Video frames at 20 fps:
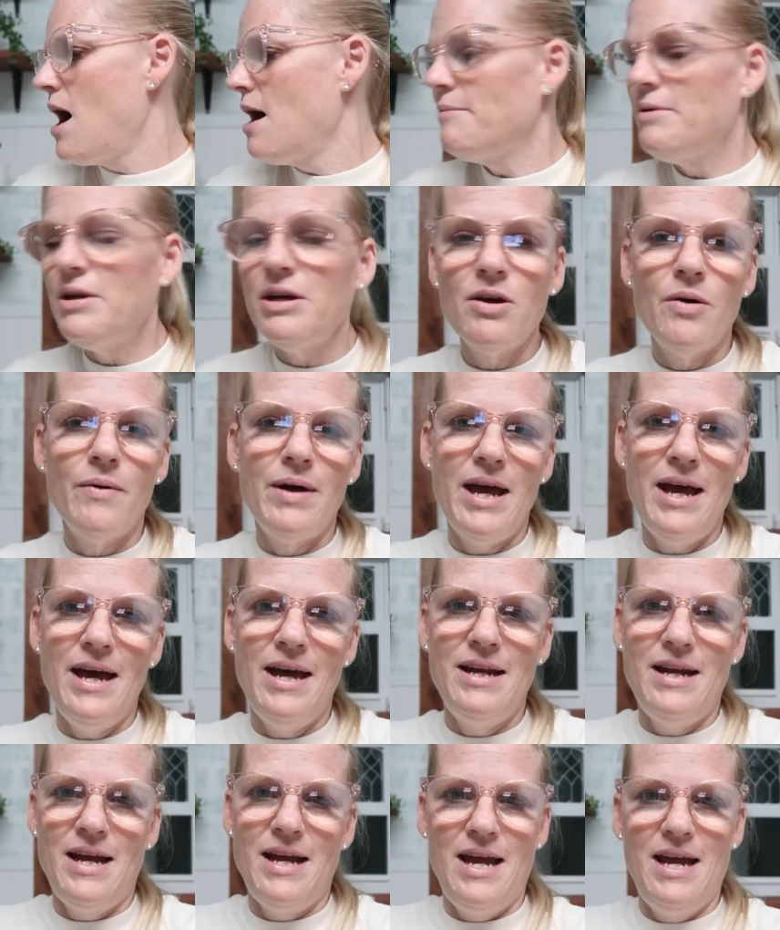I'm gonna go
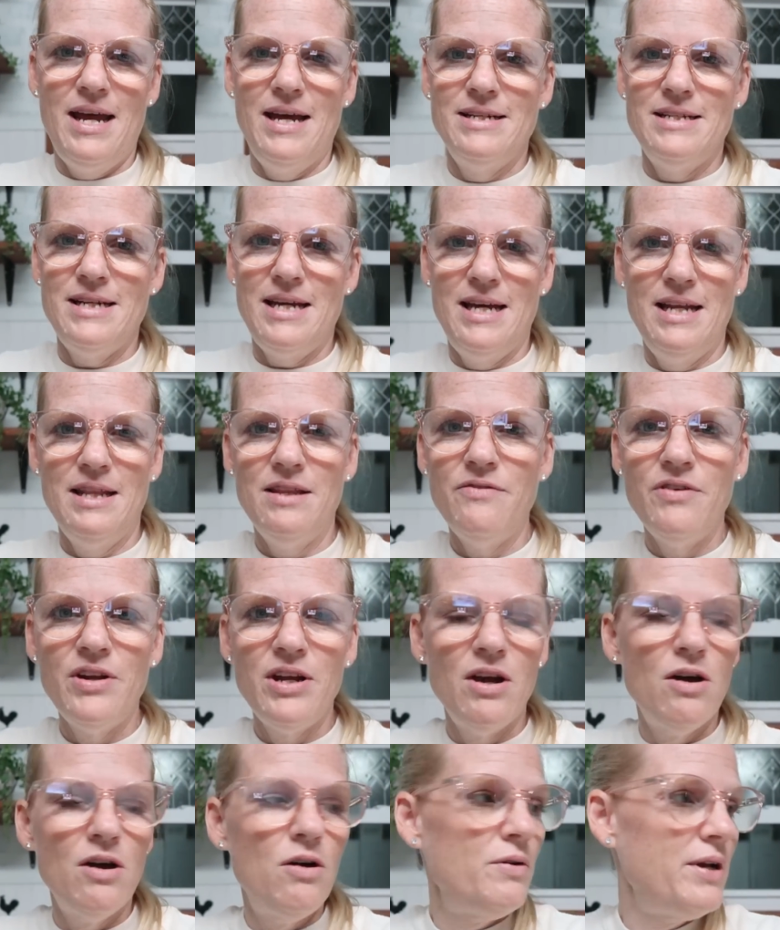ahead and end the
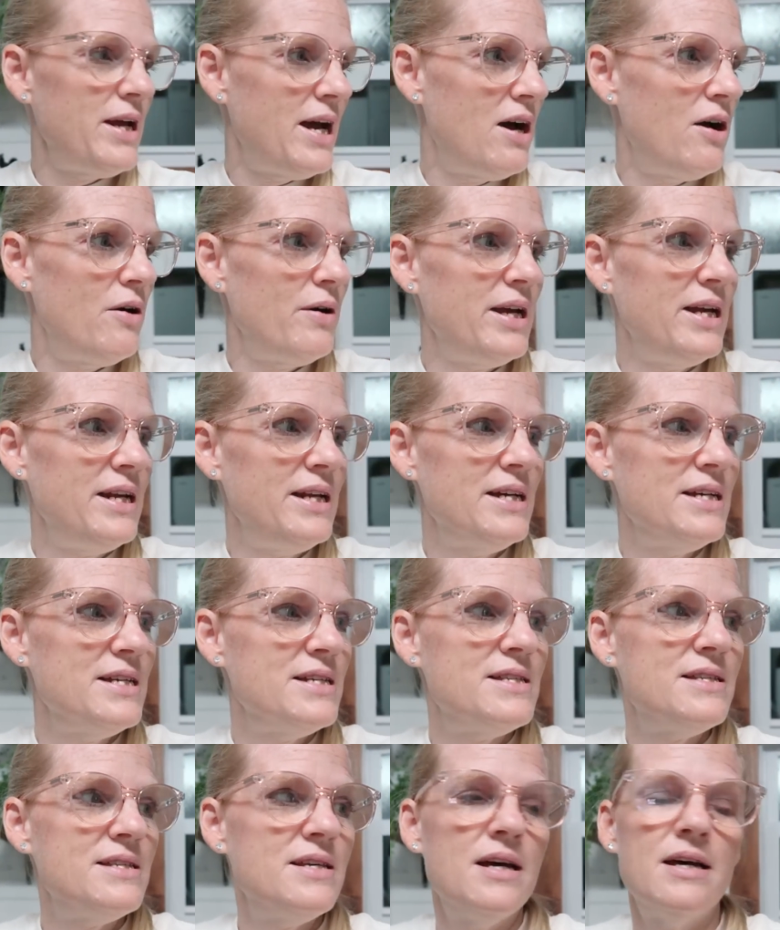video now. It
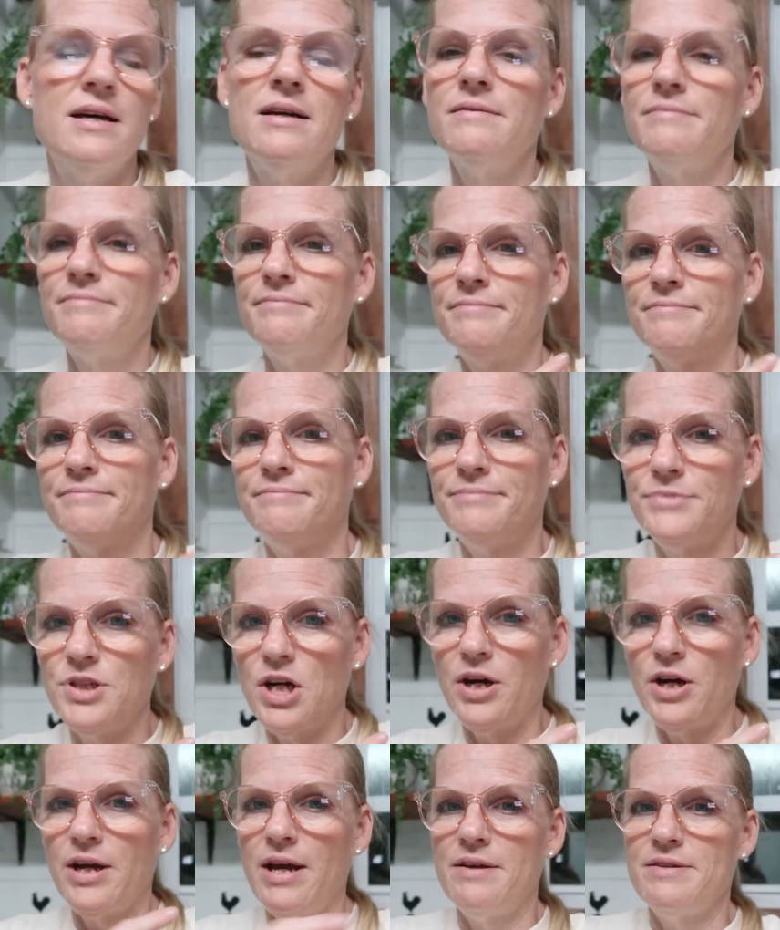is
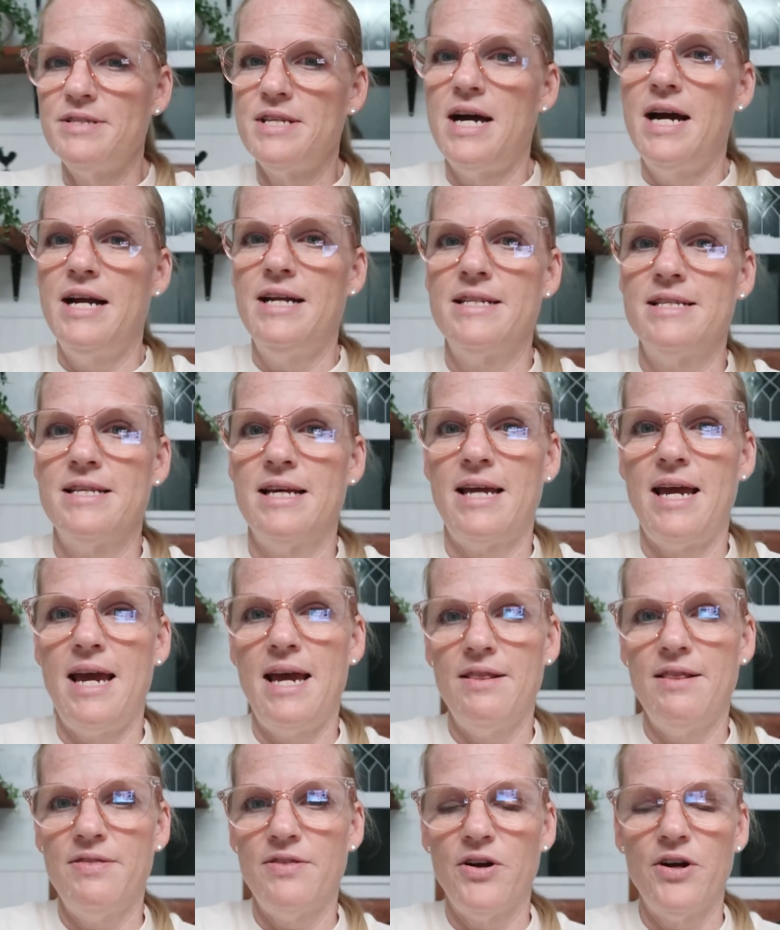dark outside, it's like
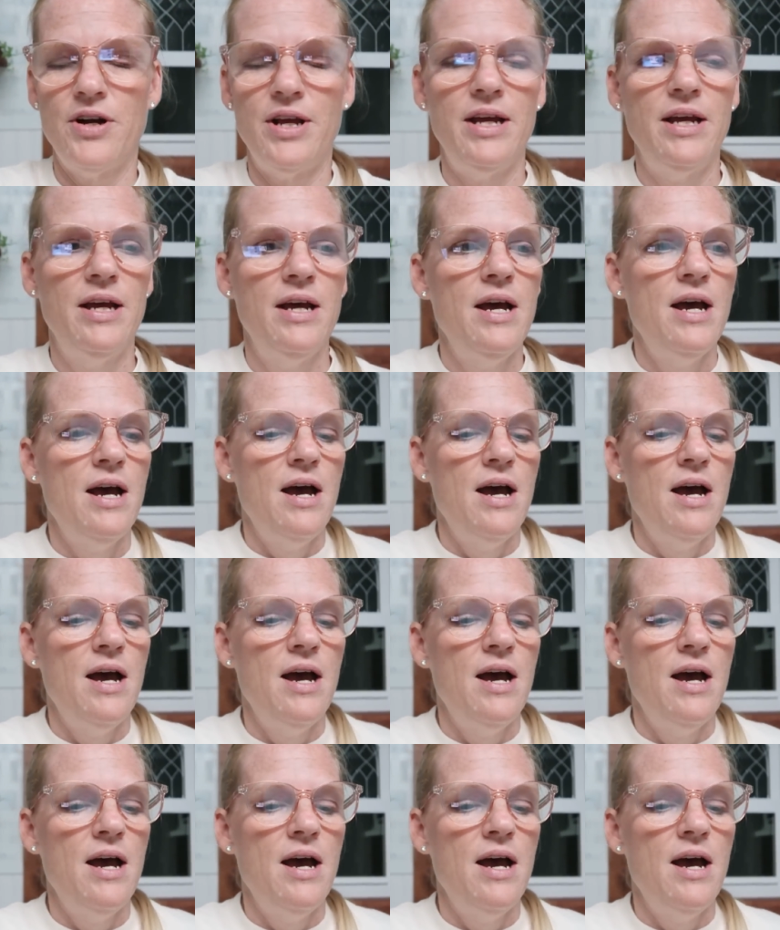eight thirty.